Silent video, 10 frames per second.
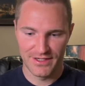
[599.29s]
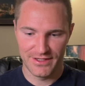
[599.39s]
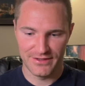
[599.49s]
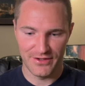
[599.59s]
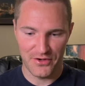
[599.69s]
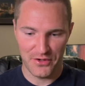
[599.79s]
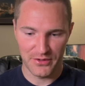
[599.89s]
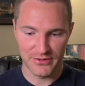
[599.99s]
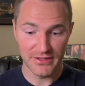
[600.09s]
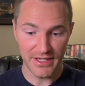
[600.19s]

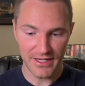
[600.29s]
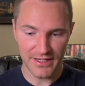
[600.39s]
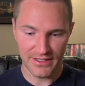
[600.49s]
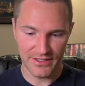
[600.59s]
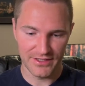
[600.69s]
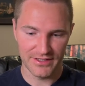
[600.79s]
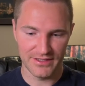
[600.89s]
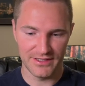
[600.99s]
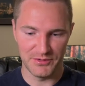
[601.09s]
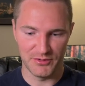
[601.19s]
So say
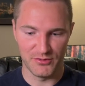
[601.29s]
you want